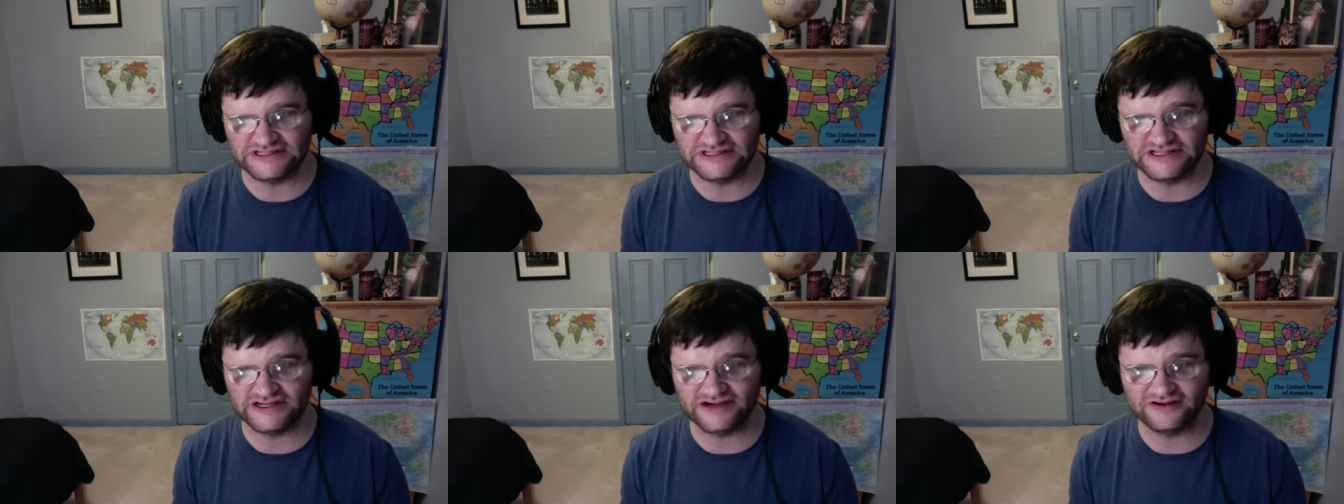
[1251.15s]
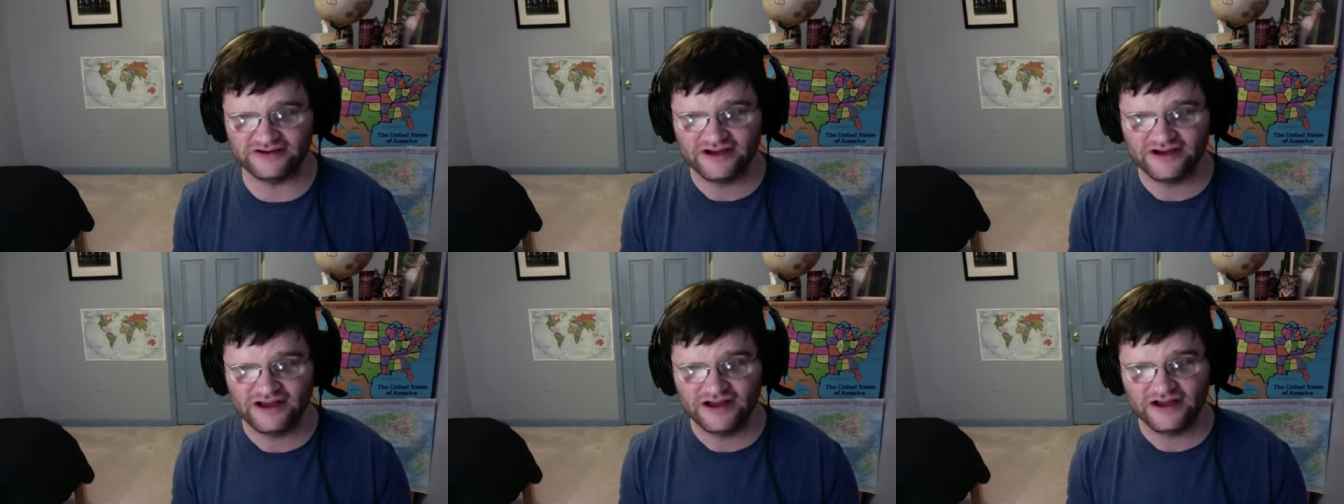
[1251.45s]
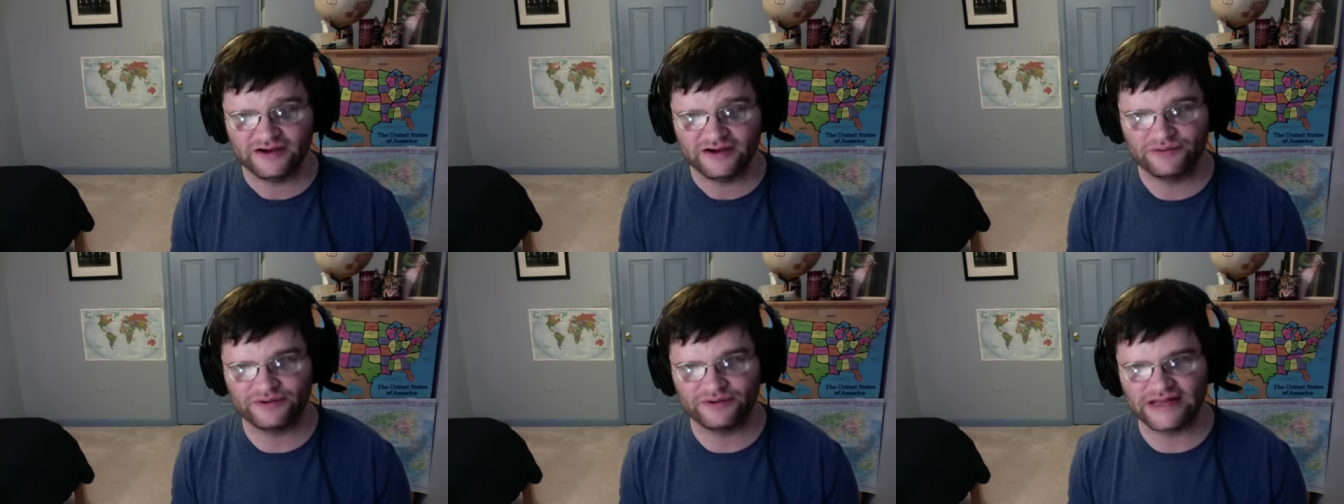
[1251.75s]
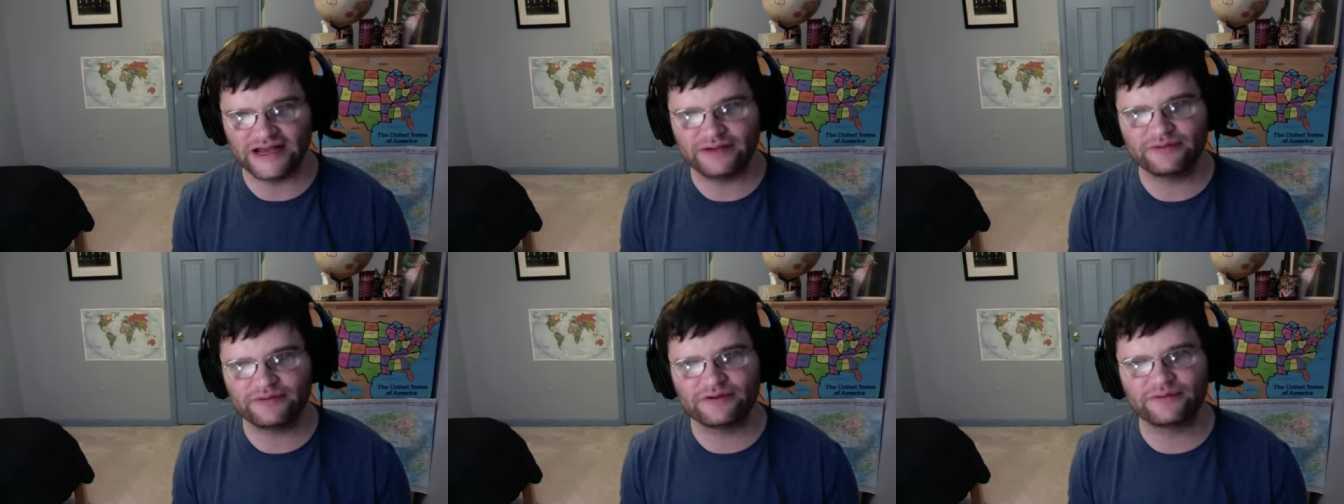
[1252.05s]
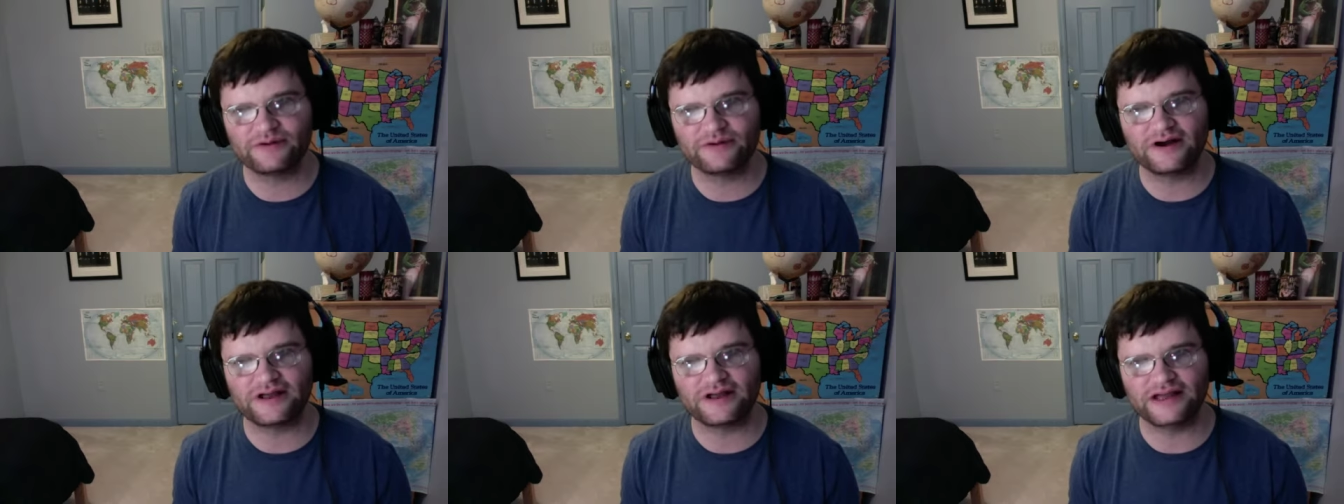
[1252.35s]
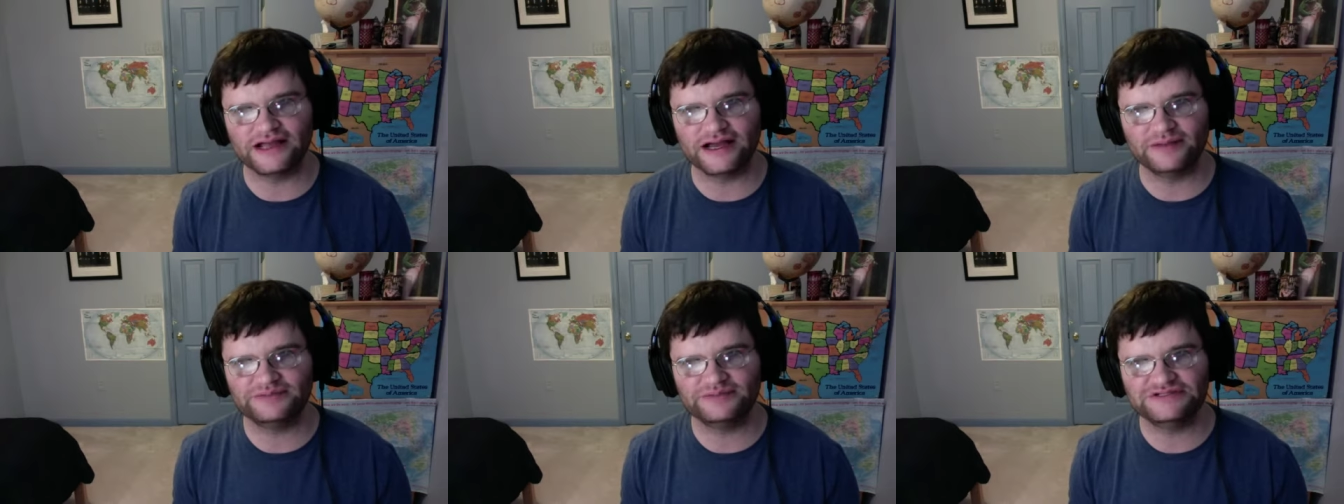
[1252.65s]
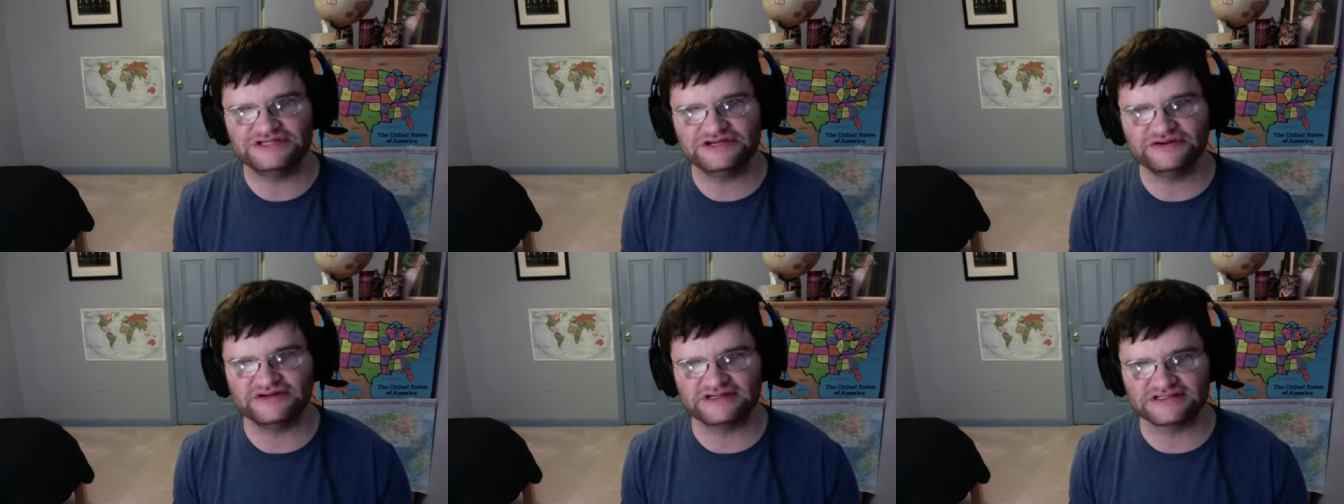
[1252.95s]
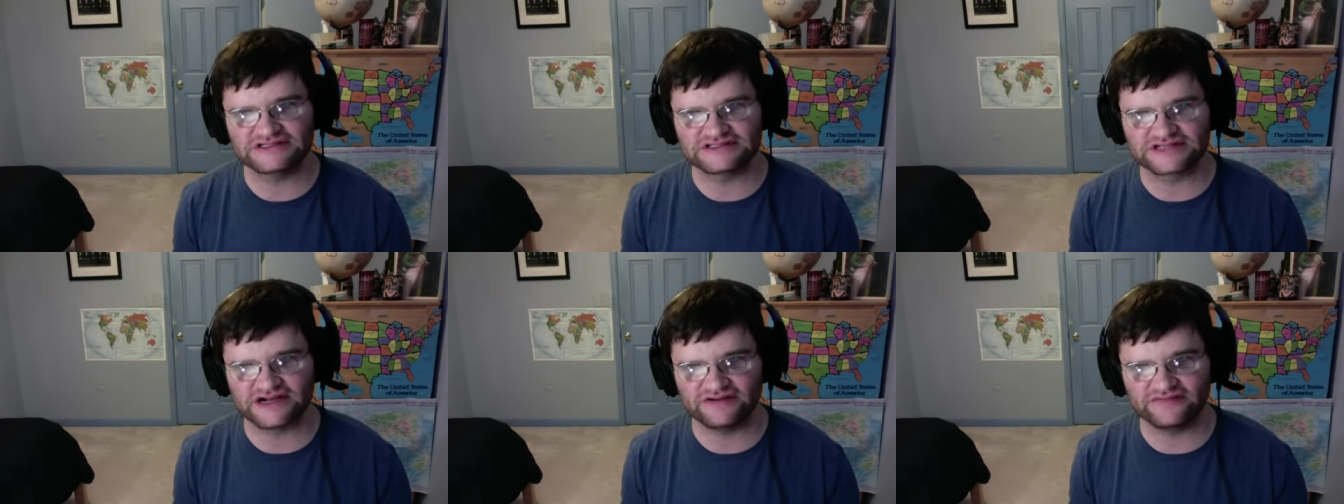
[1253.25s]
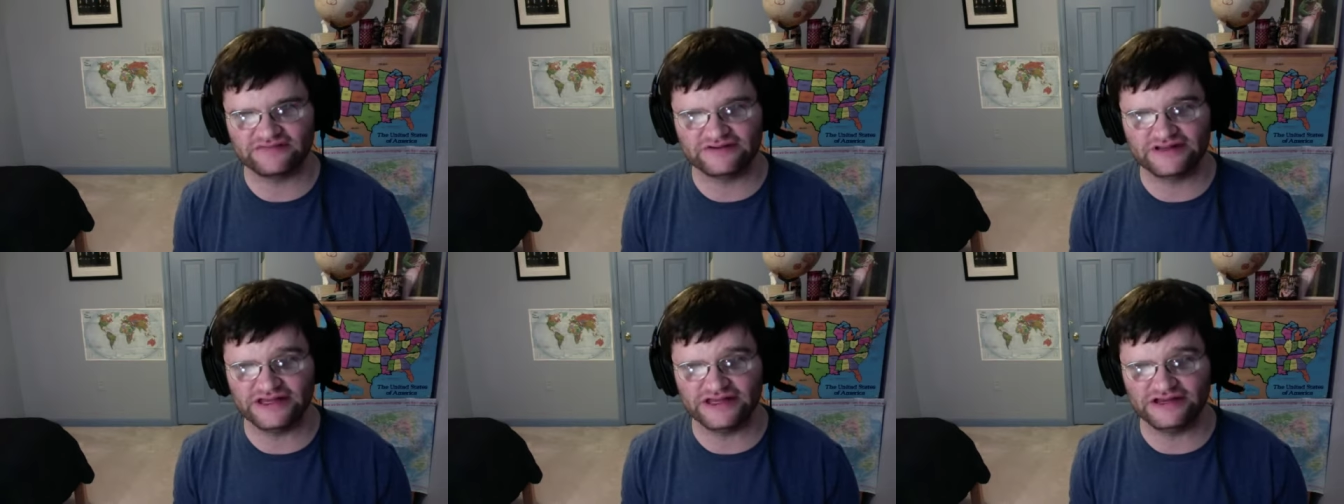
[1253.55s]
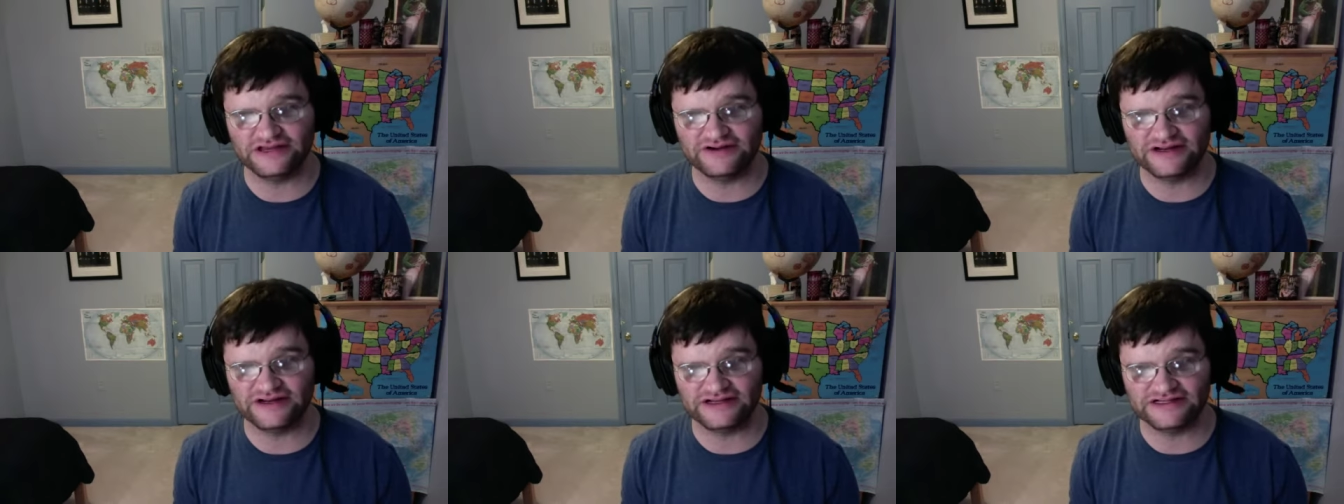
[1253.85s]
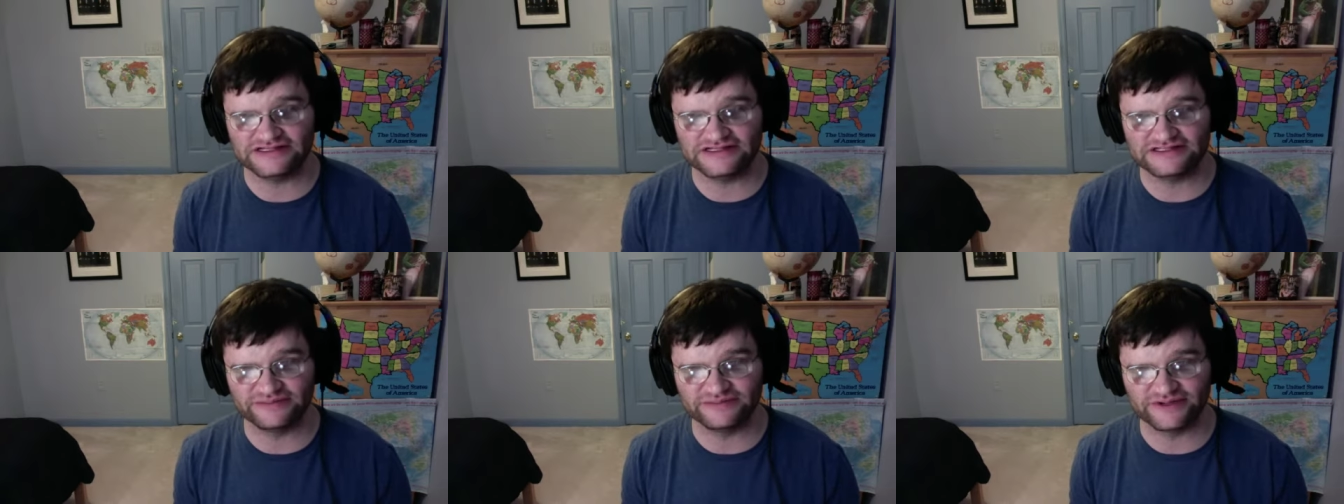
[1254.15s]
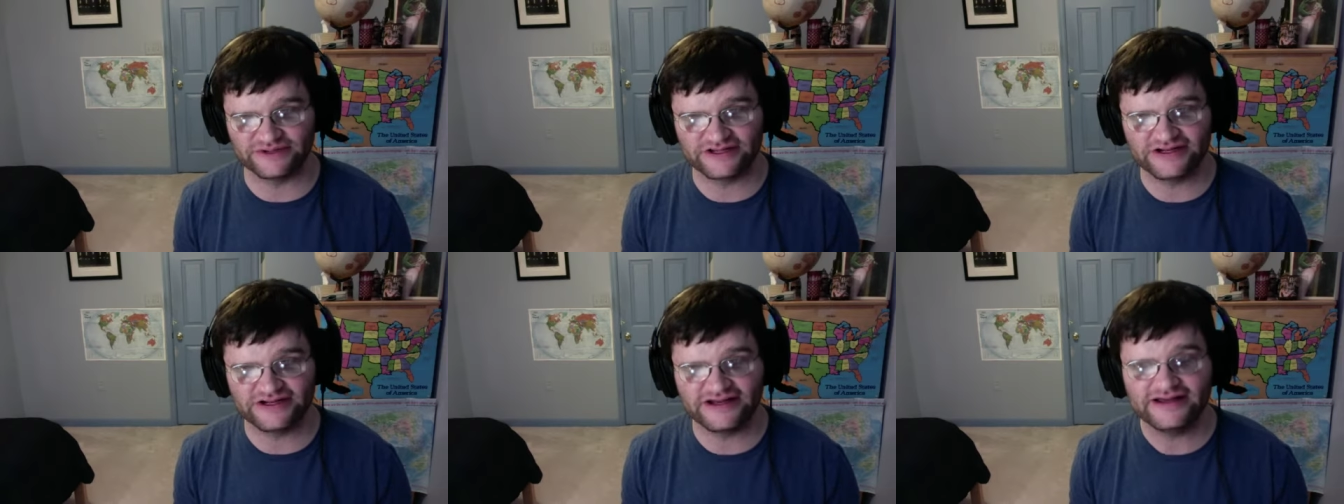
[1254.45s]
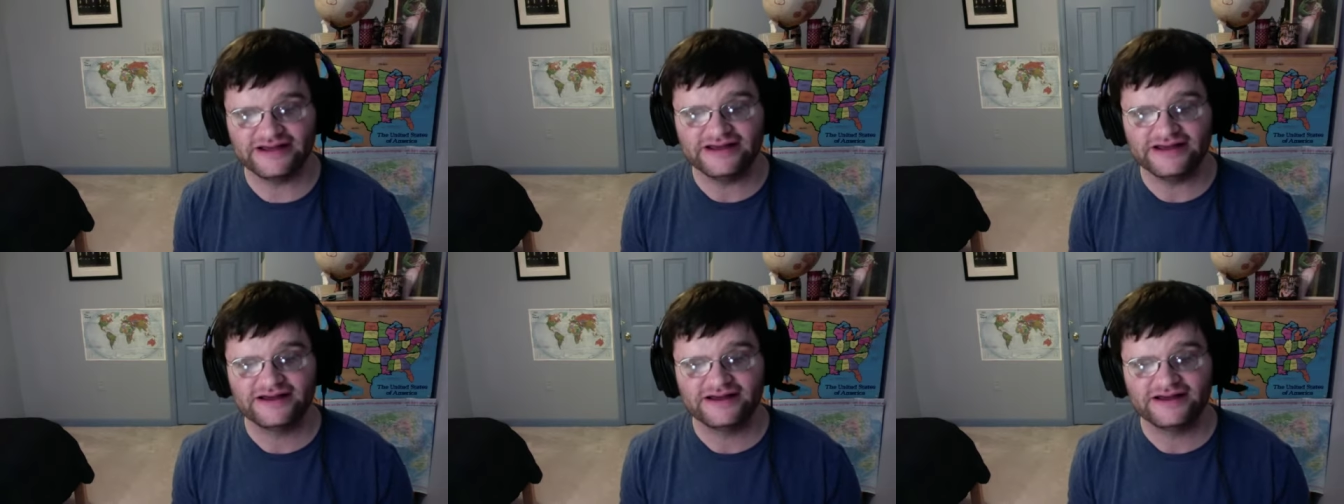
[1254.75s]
You know, when they were walking up to you and discovered that you had a disability,